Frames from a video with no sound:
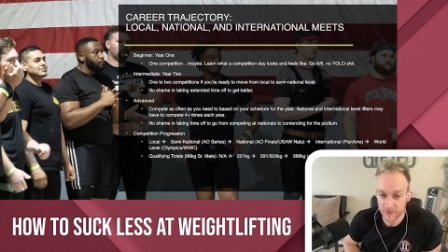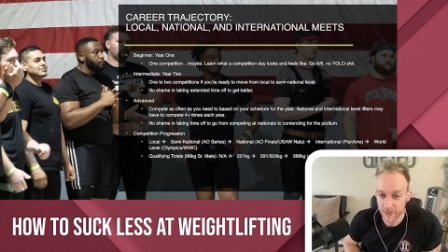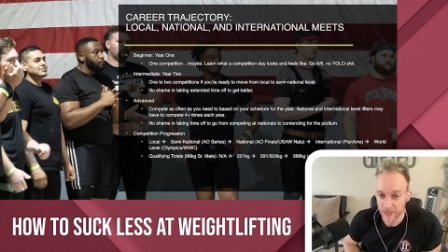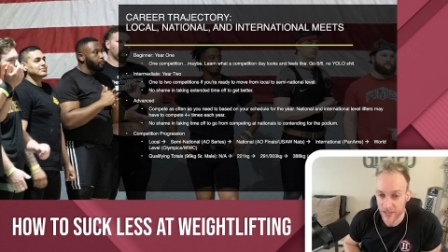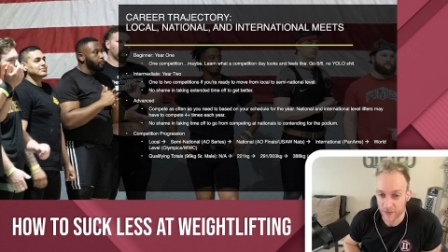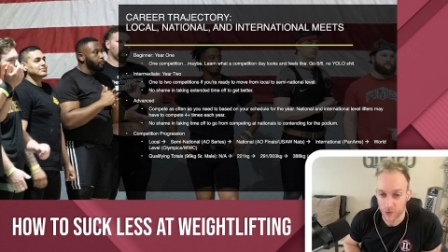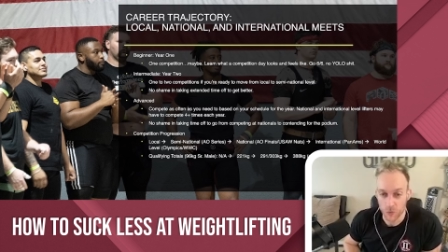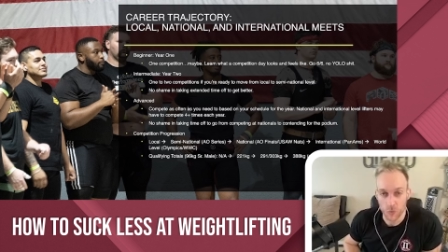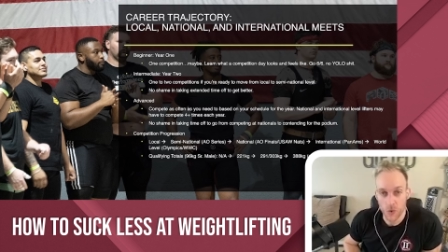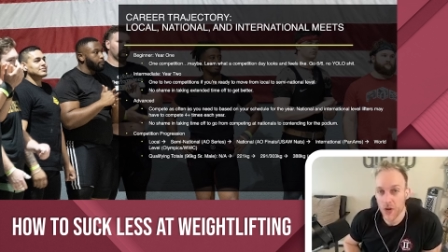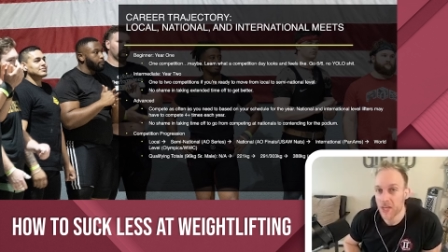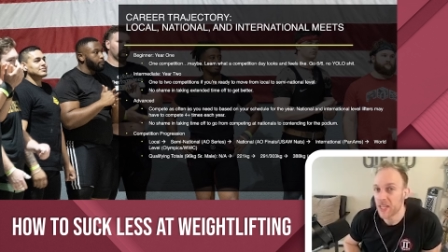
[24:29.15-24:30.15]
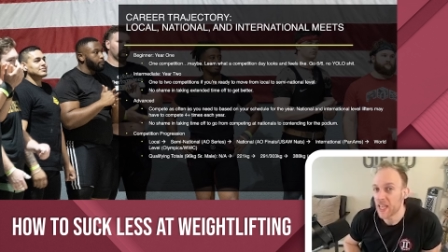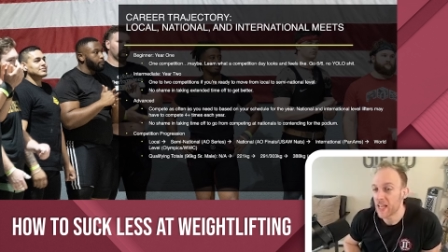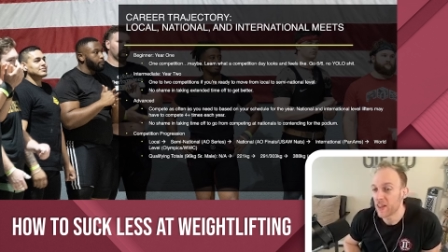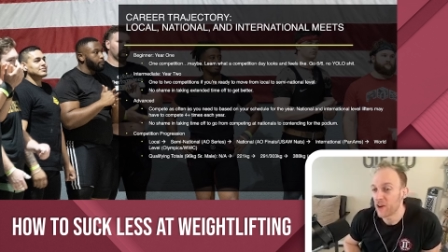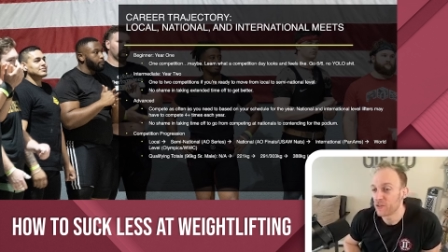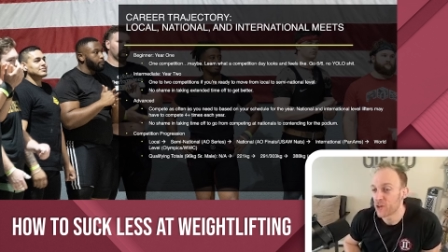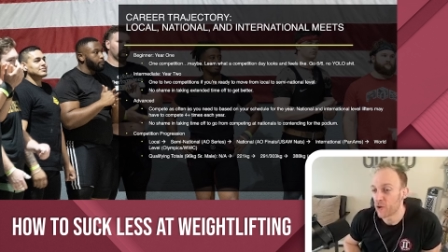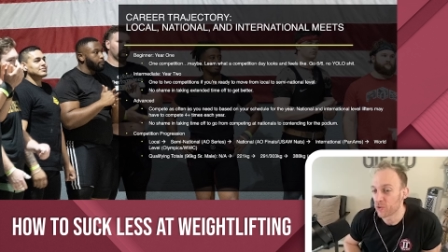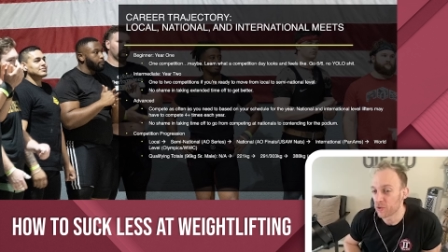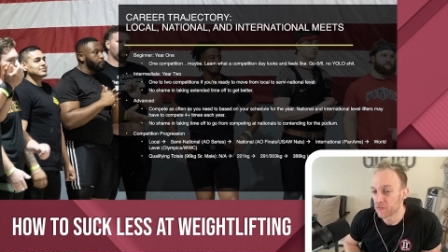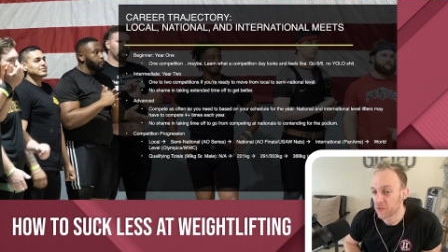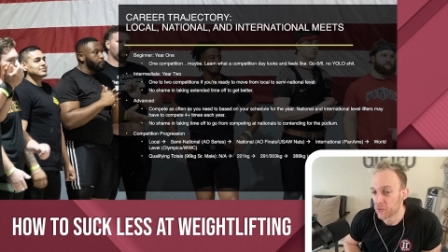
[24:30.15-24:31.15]
You can have a 1 kilo
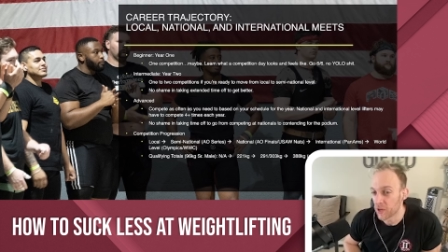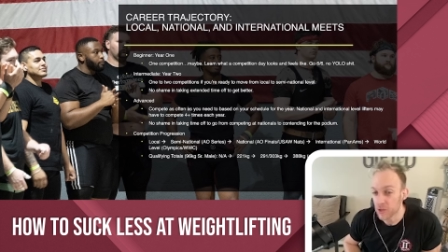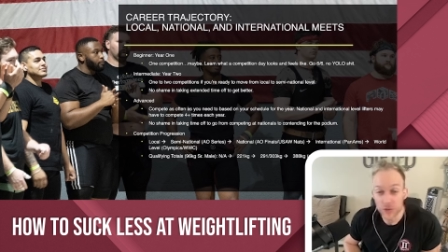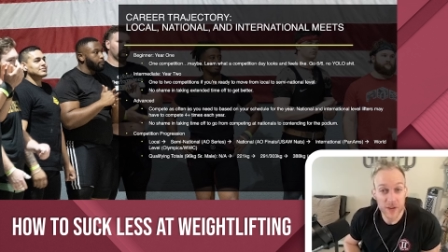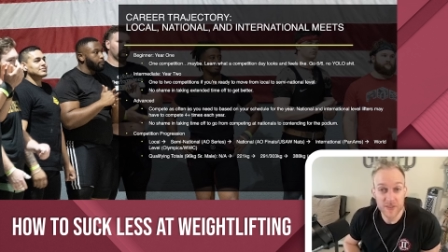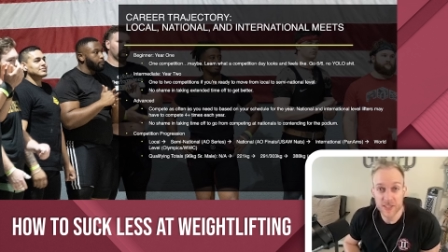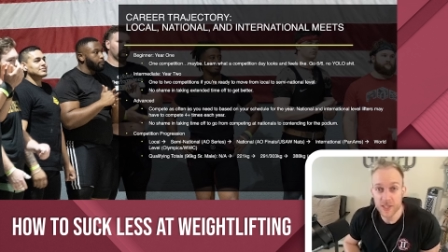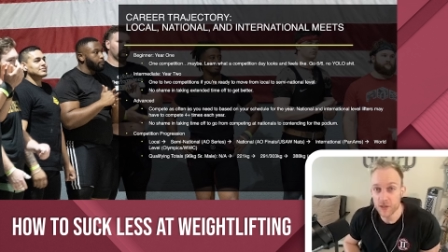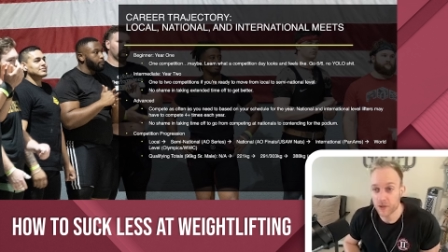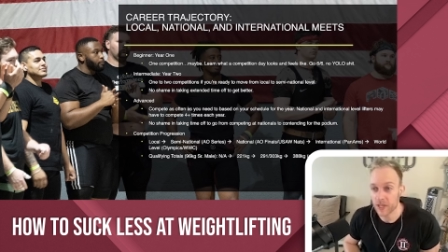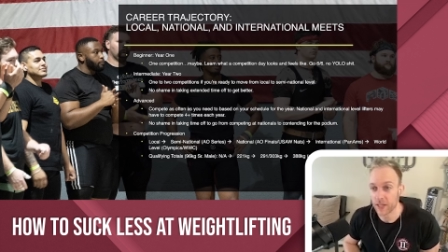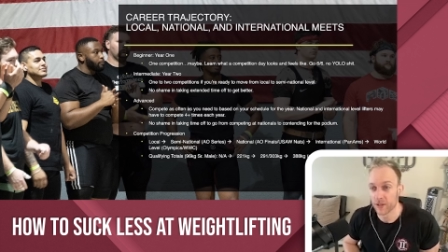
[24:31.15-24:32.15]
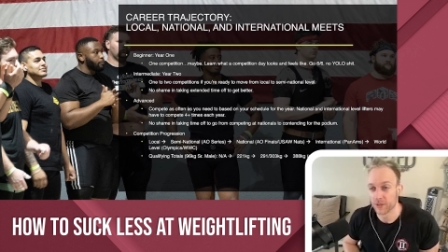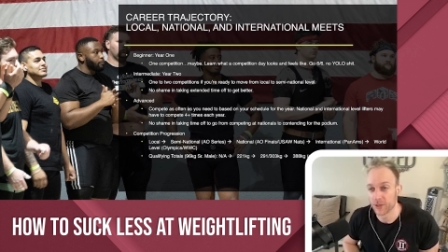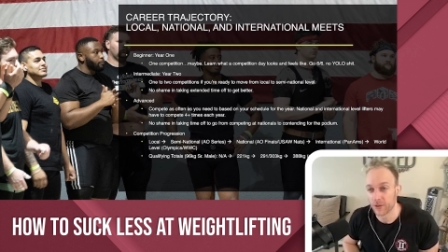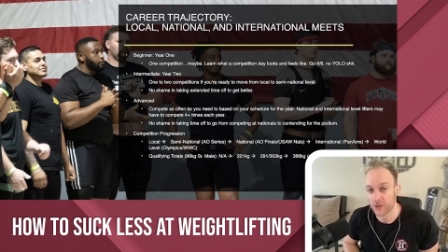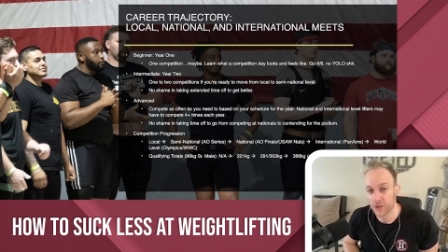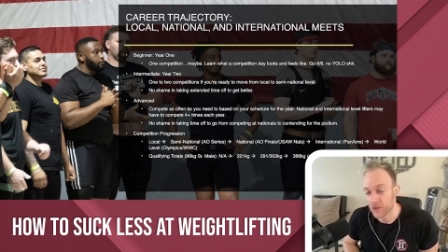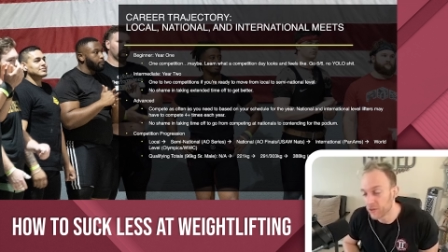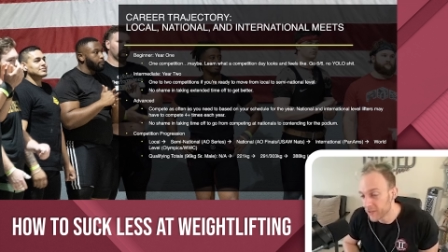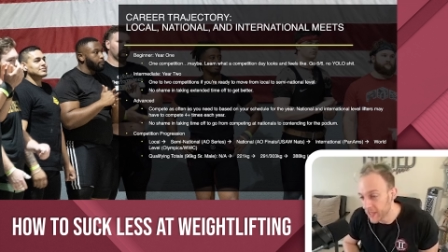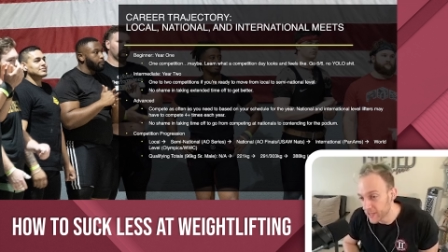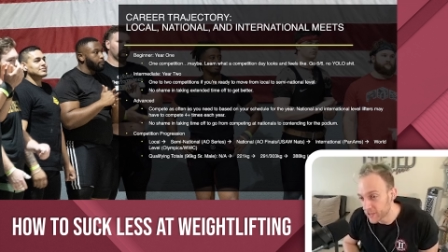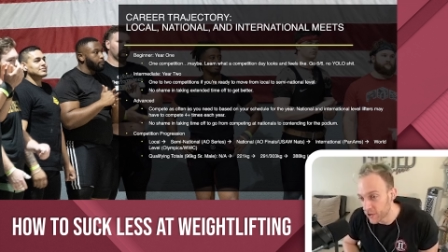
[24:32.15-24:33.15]
total if you want. You can have a 0 kilo total. You don't
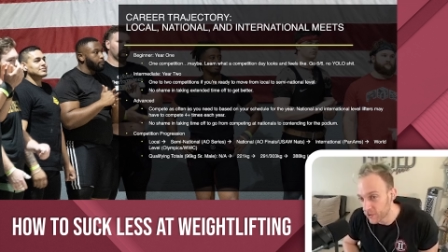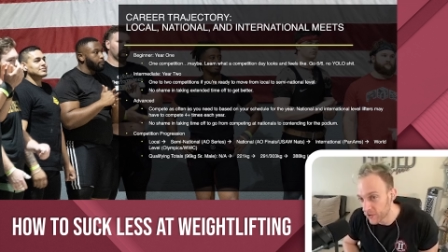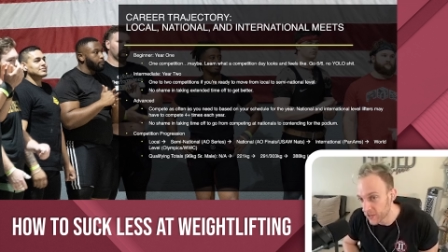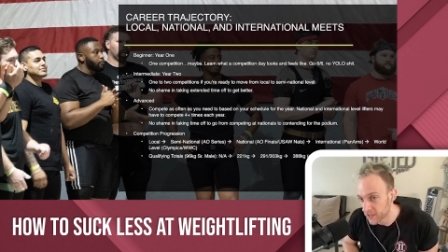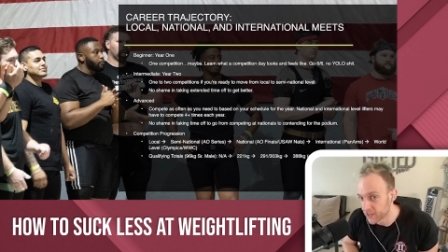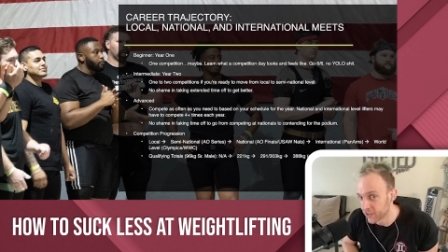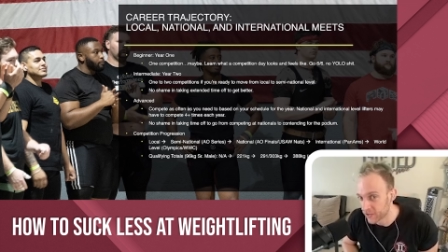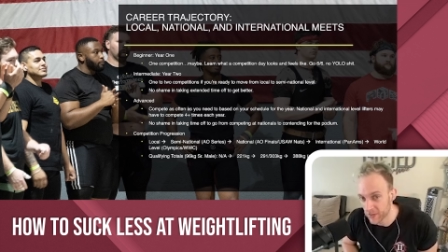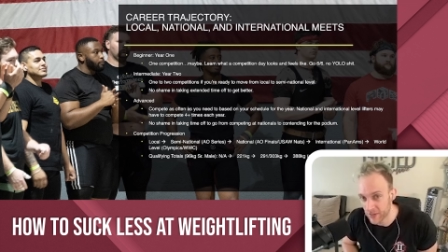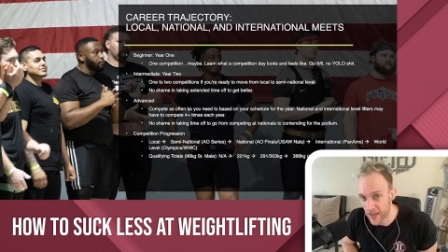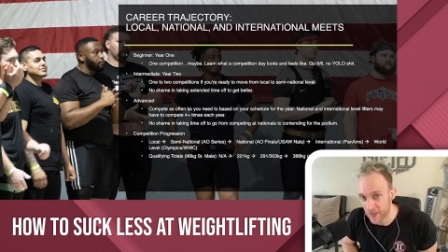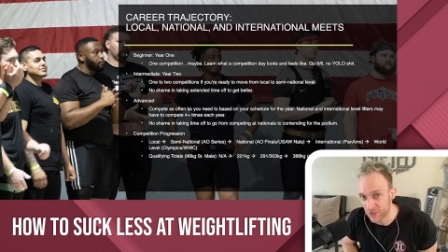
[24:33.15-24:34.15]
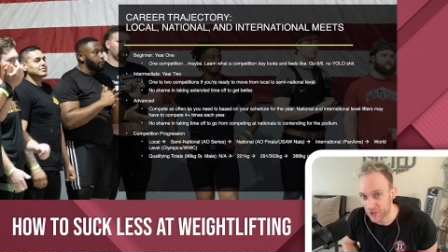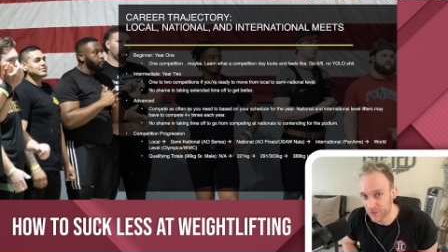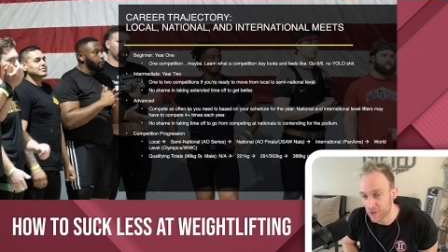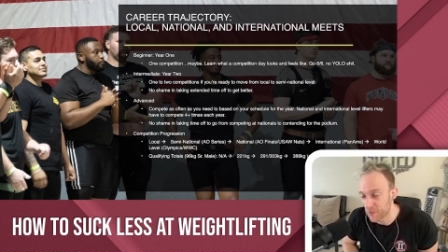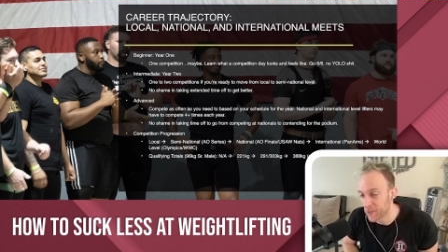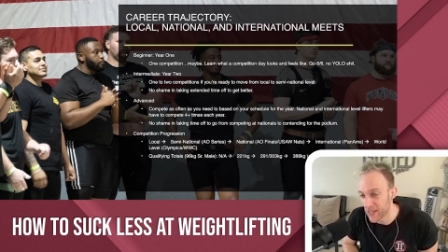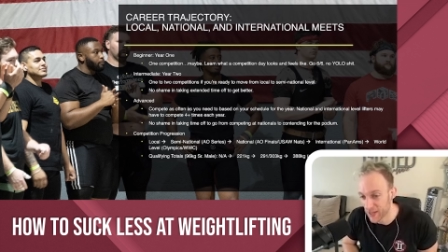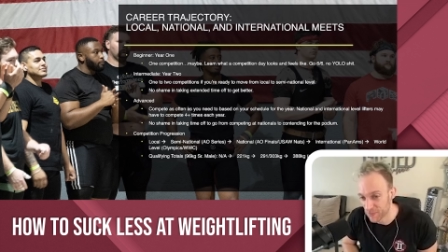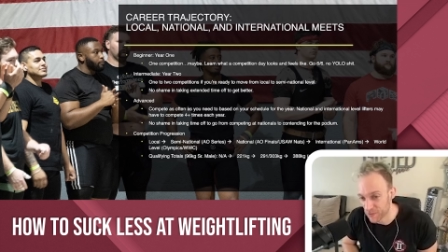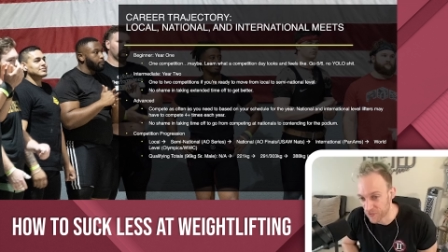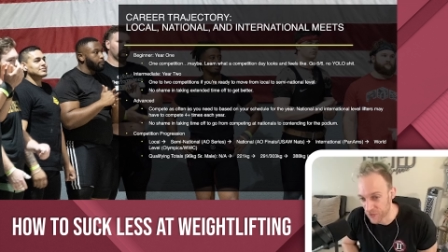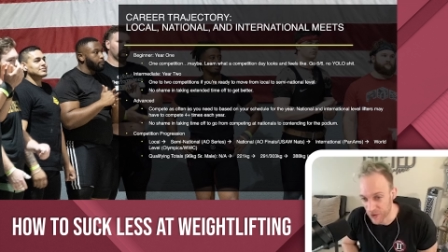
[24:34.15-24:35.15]
need a total because you don't even have to have competed
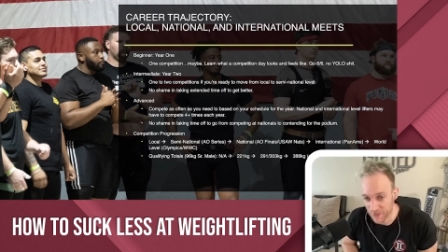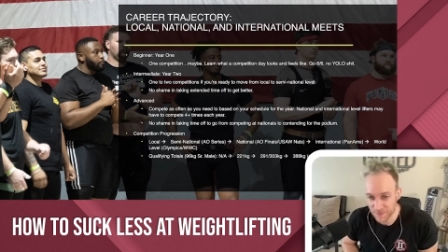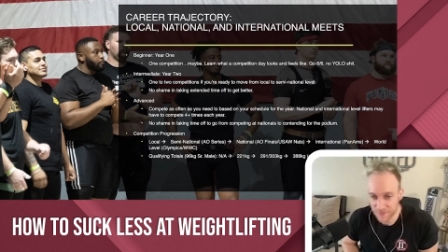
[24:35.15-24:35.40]
before.